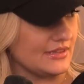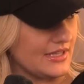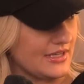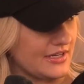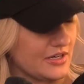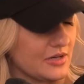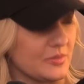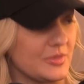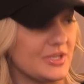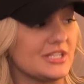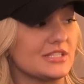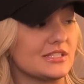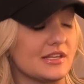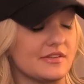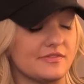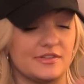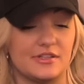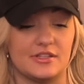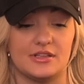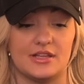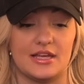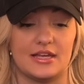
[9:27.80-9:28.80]
liquor? Because I
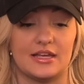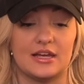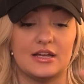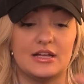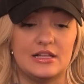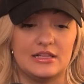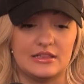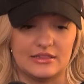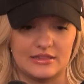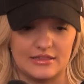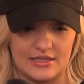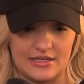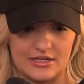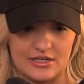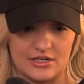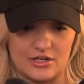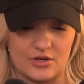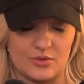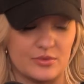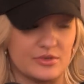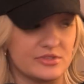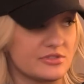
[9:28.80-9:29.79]
feel like
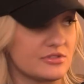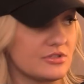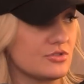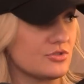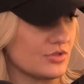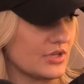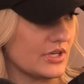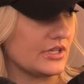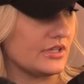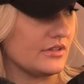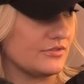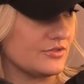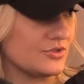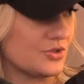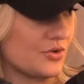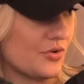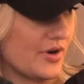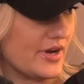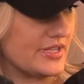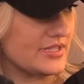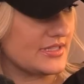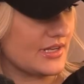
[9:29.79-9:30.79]
liquor was the drink of
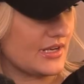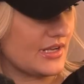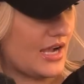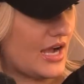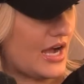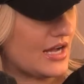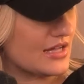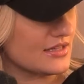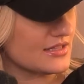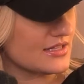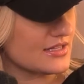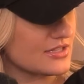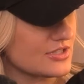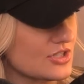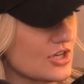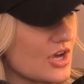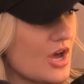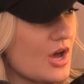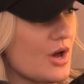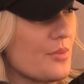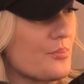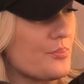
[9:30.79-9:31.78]
choice in
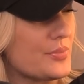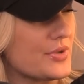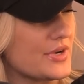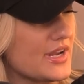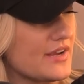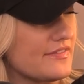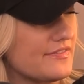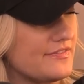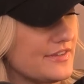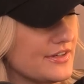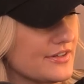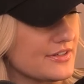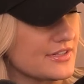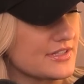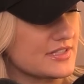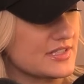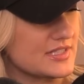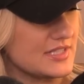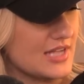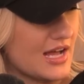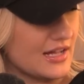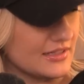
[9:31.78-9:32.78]
college. But I fear
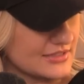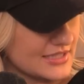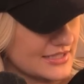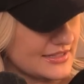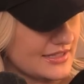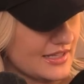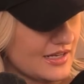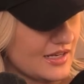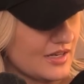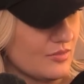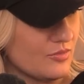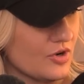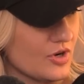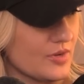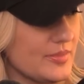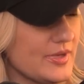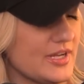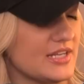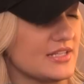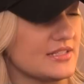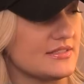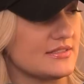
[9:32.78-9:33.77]
it's not like that anymore
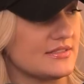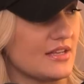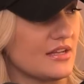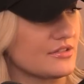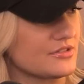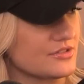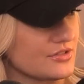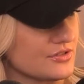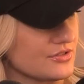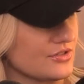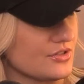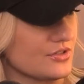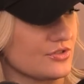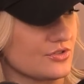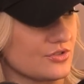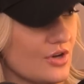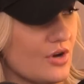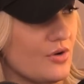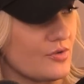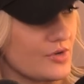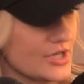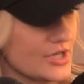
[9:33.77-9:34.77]
because seltzers are so